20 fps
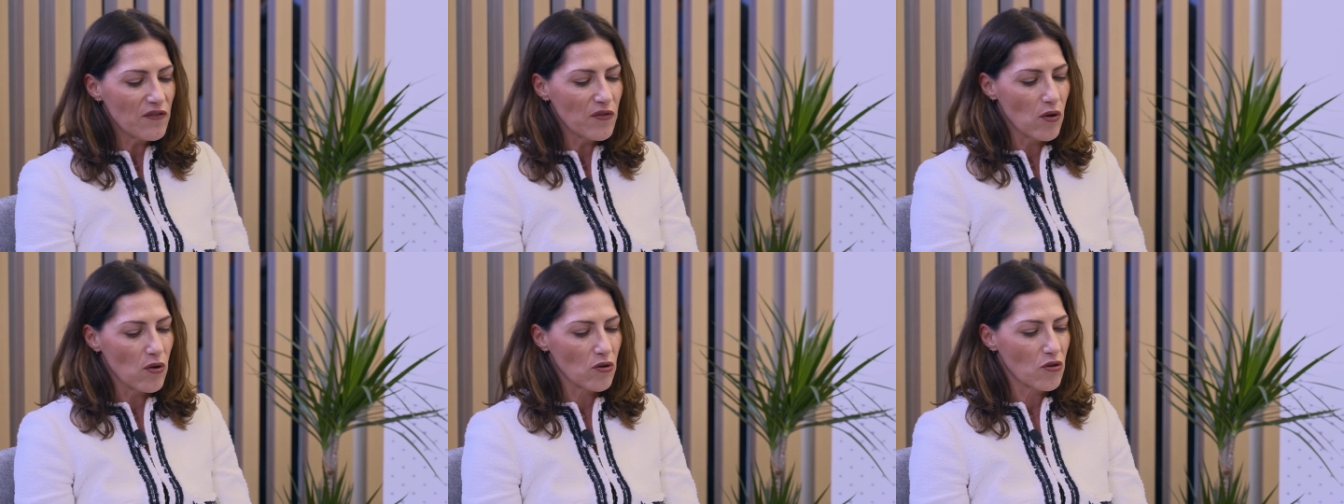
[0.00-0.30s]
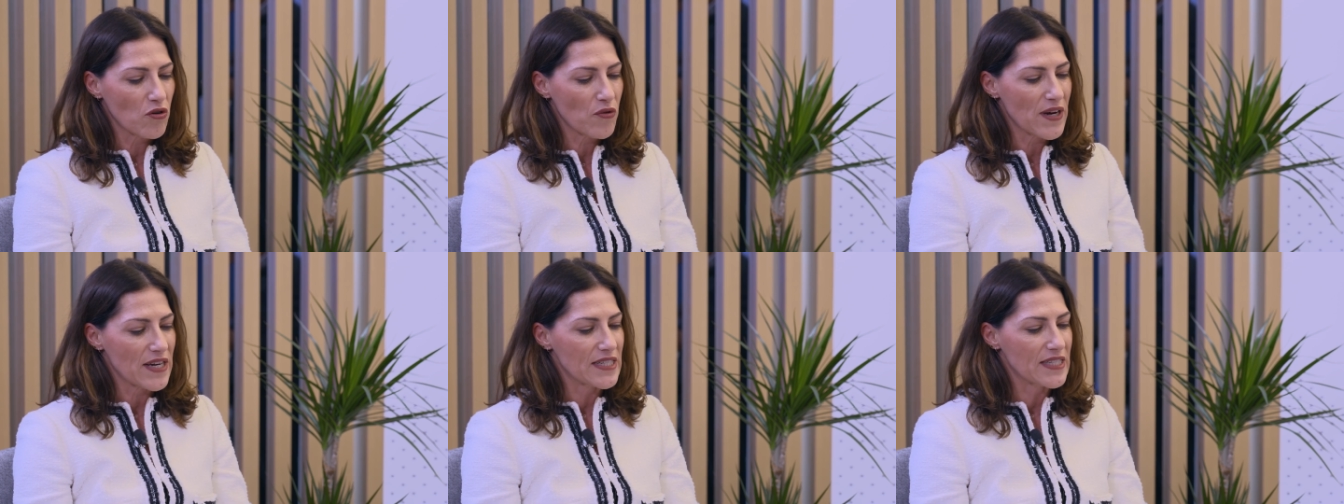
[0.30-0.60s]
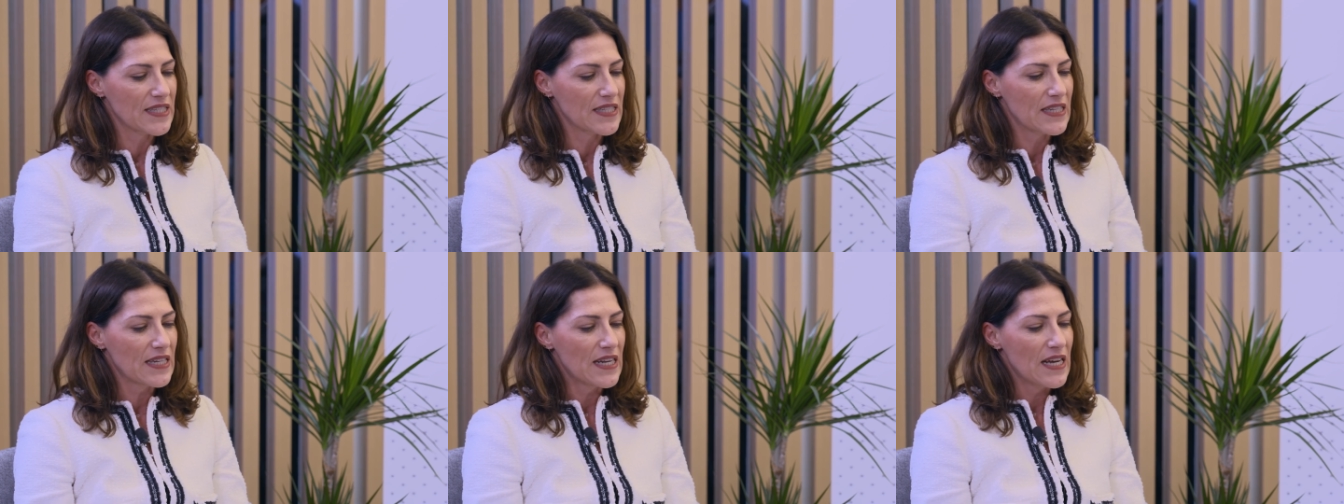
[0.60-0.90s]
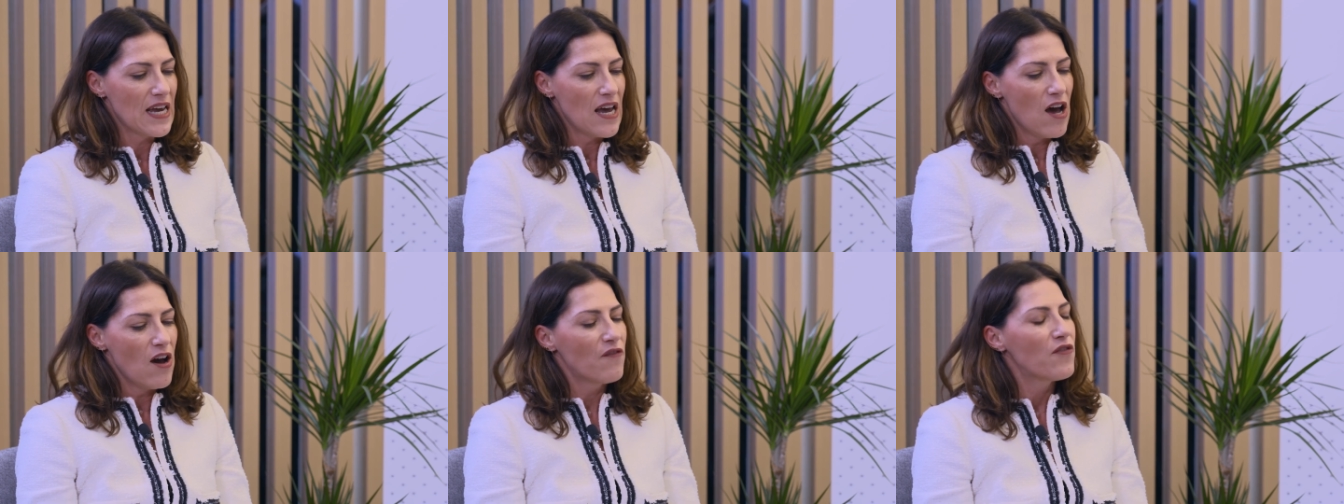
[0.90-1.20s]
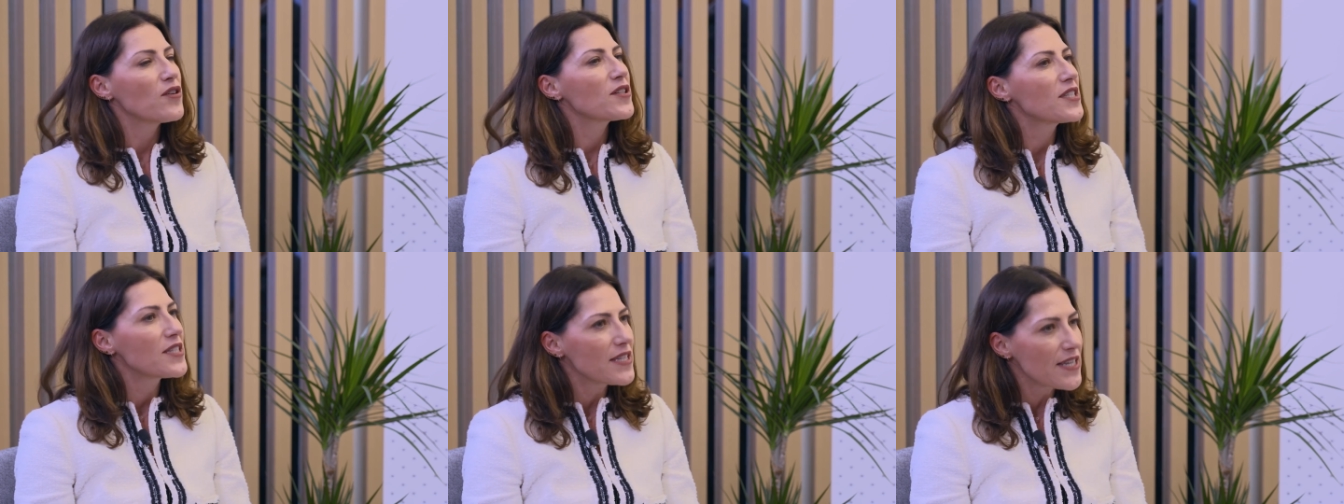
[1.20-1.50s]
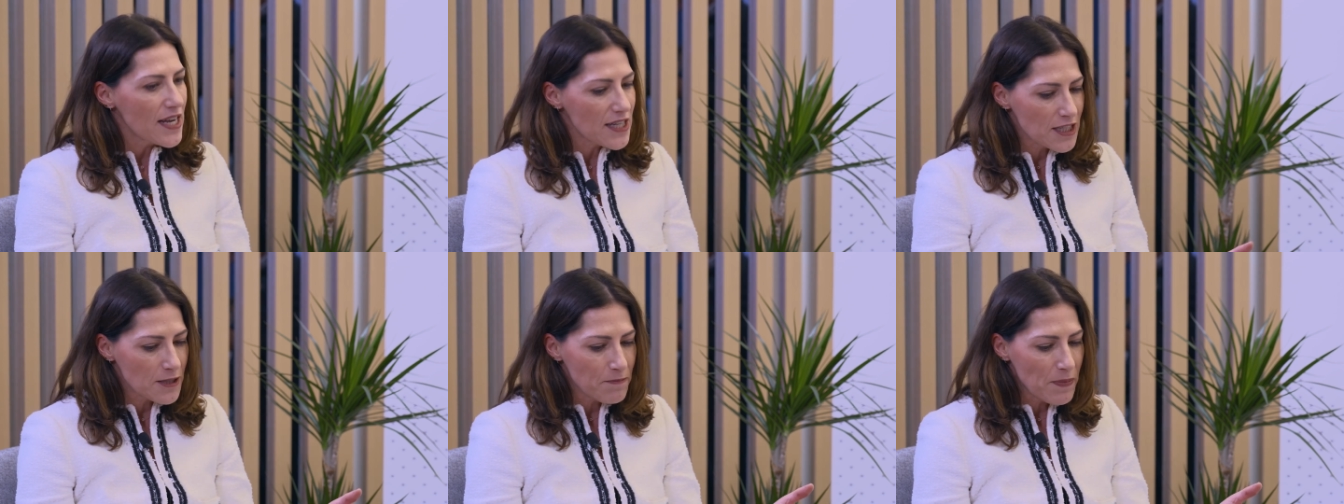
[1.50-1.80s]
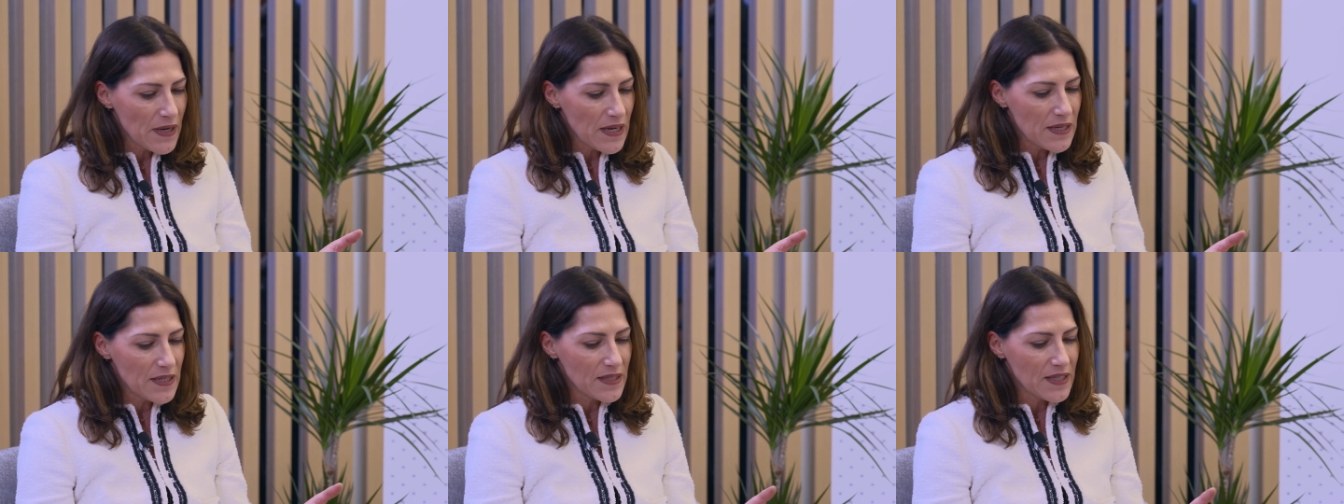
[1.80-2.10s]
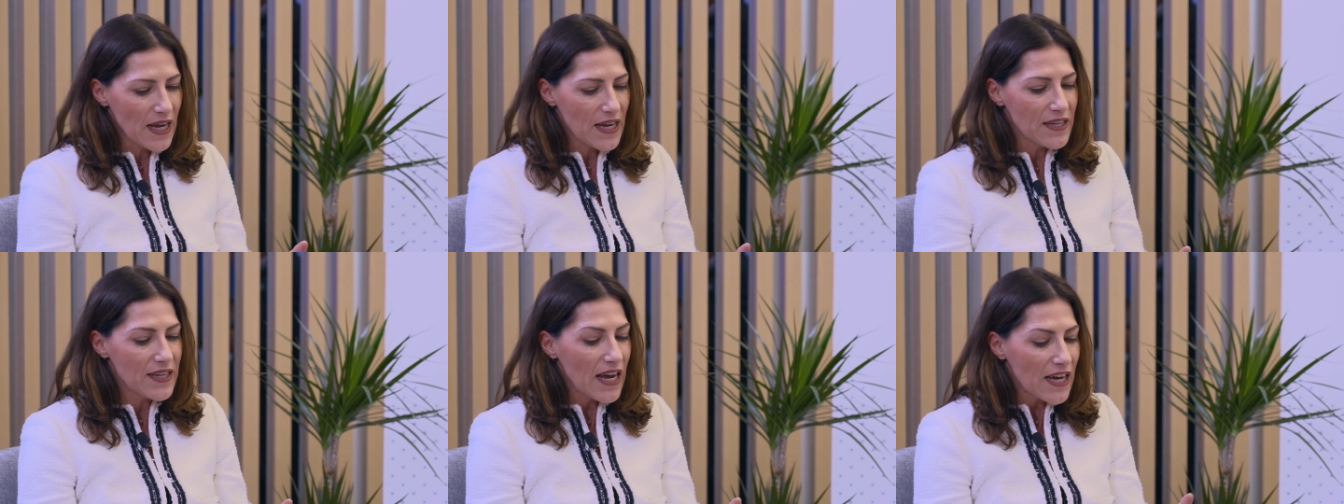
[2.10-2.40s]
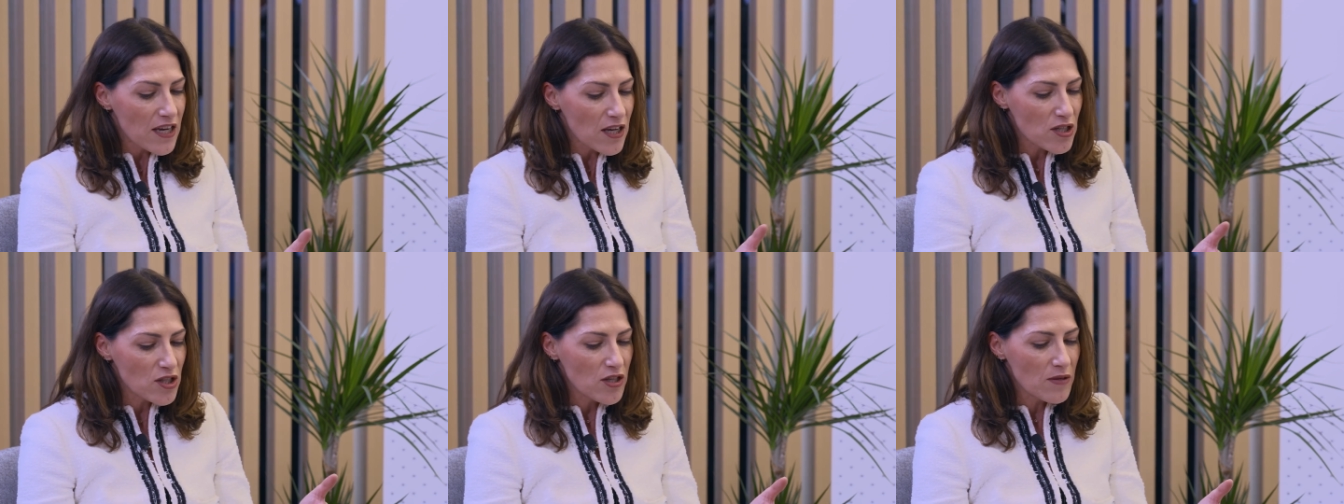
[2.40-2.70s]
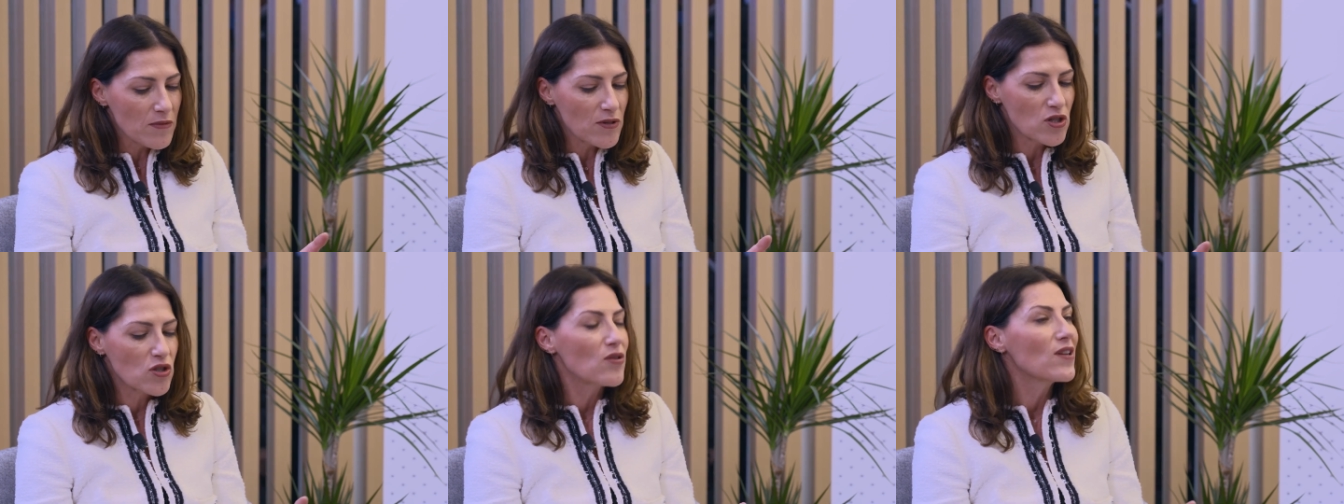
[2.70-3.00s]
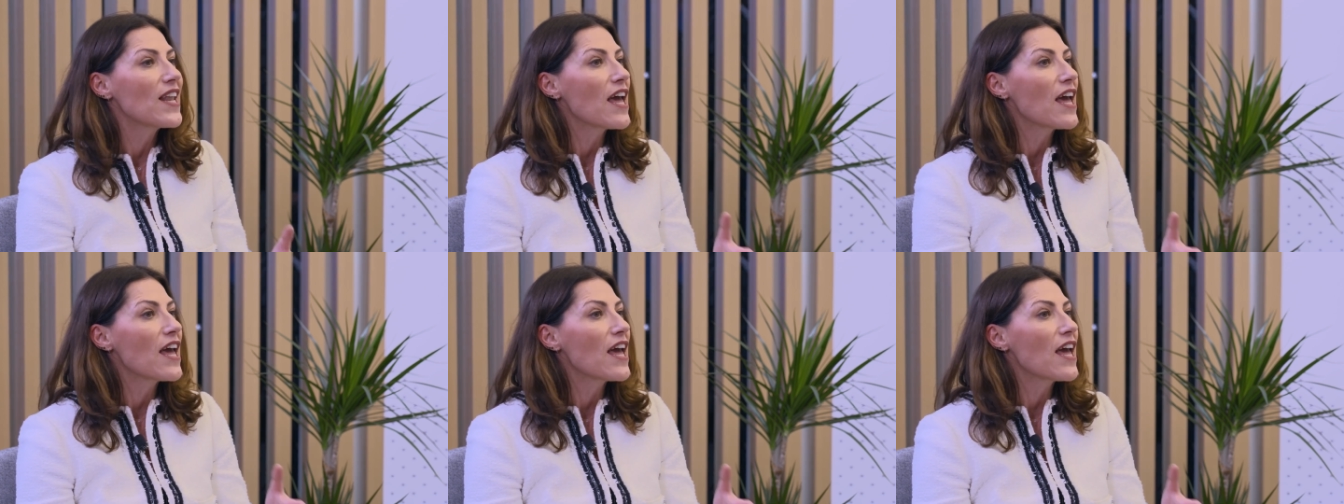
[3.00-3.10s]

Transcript: of all, Chris, for CSPs and their customers to